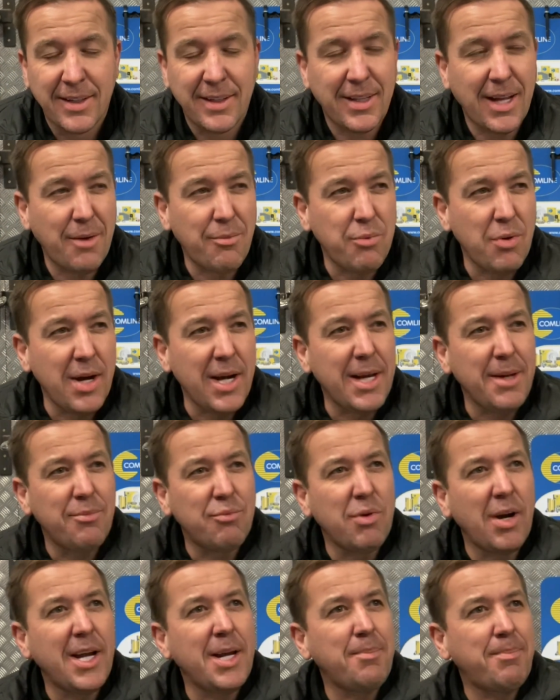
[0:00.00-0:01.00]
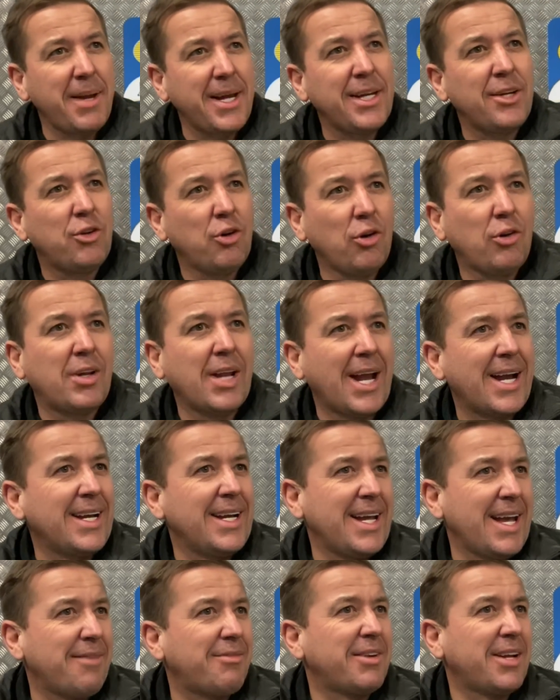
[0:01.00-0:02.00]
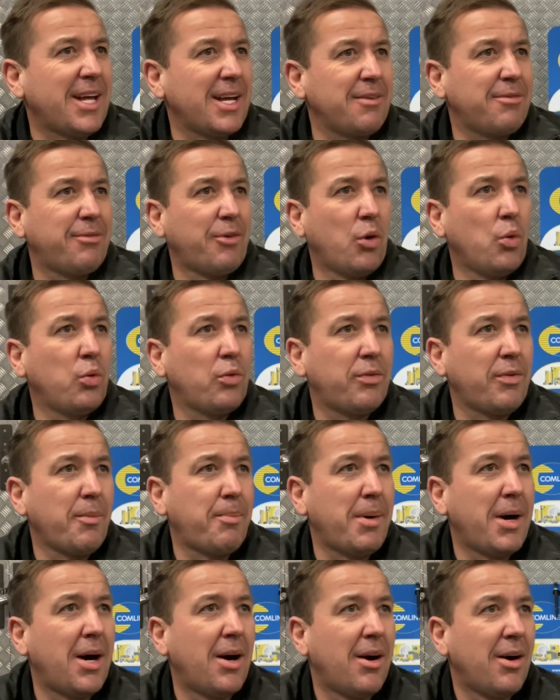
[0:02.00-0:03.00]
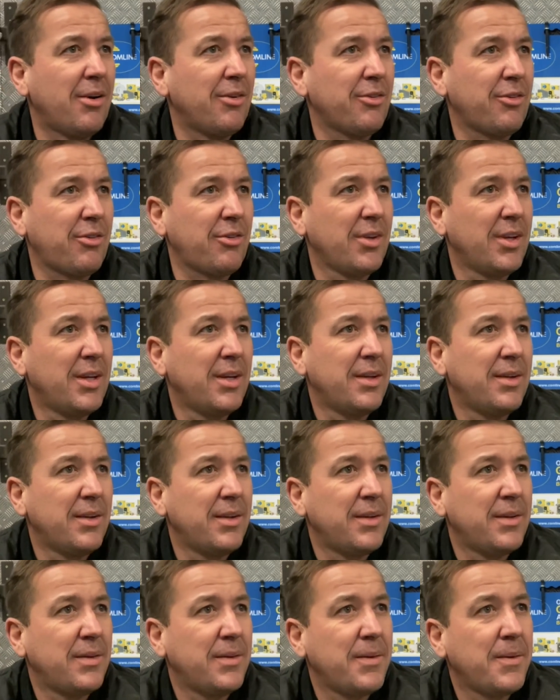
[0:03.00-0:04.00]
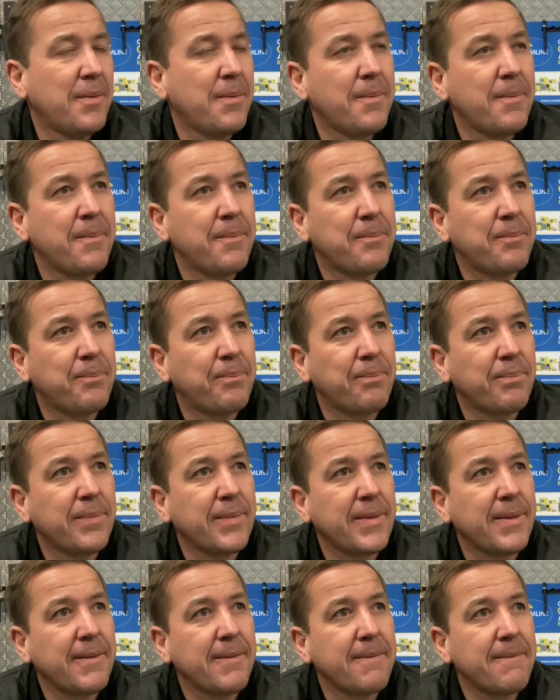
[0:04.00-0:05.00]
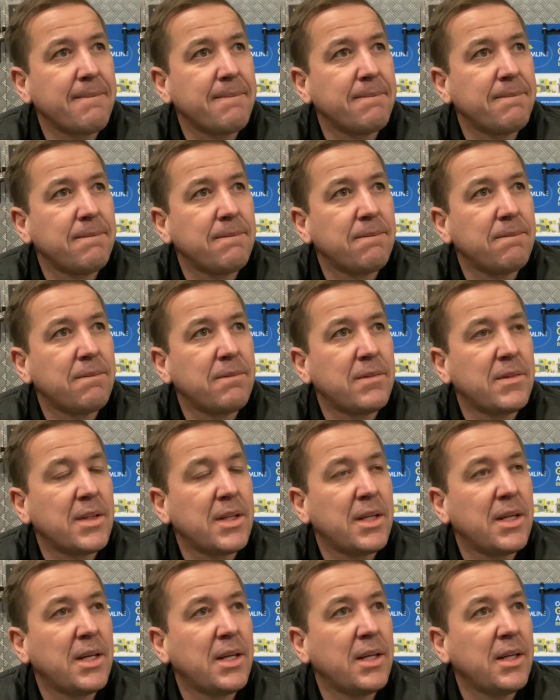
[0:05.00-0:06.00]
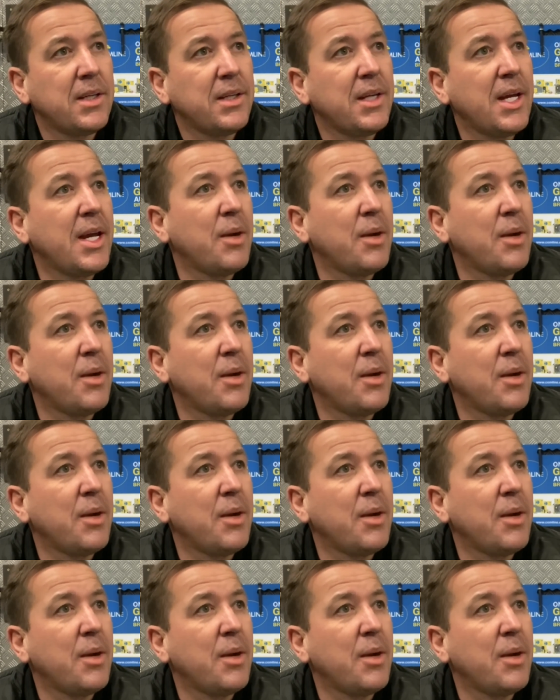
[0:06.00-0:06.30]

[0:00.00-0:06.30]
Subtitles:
They've really been good lately, haven't they, Ford, for parts? Yeah, that was the 2 kits for fitting the side skirts, wasn't it?